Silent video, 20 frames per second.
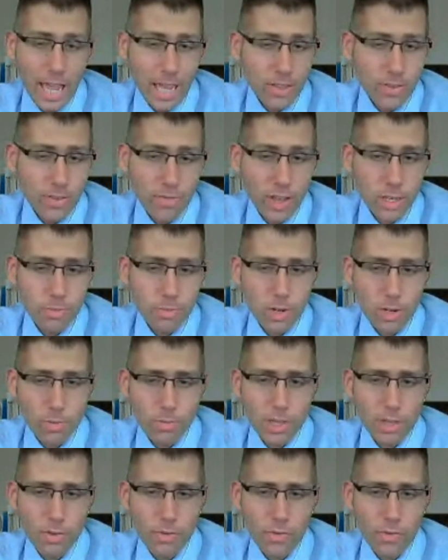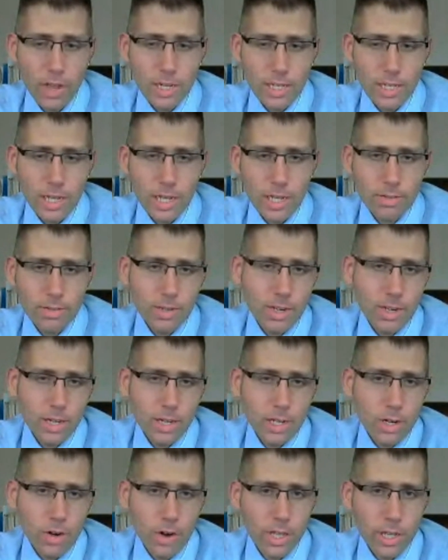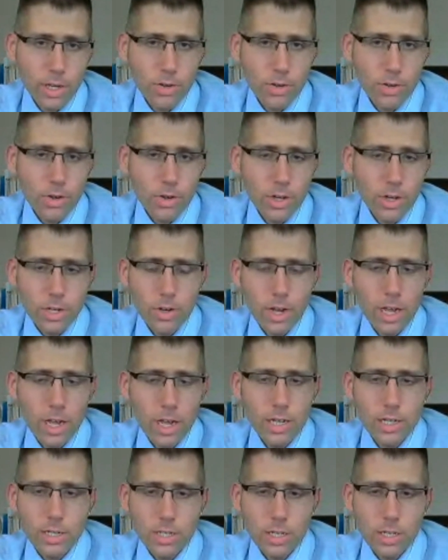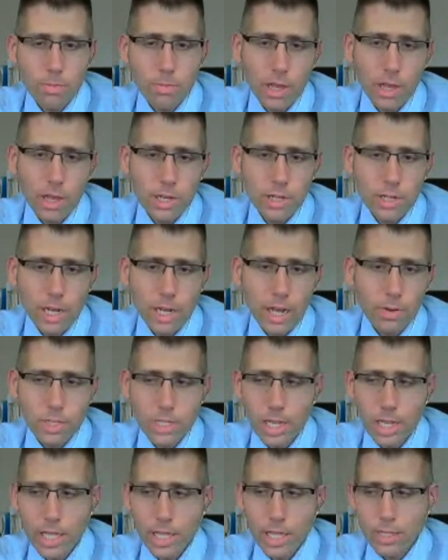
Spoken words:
has Facebook, but the fact that are they going to your agency page? I would say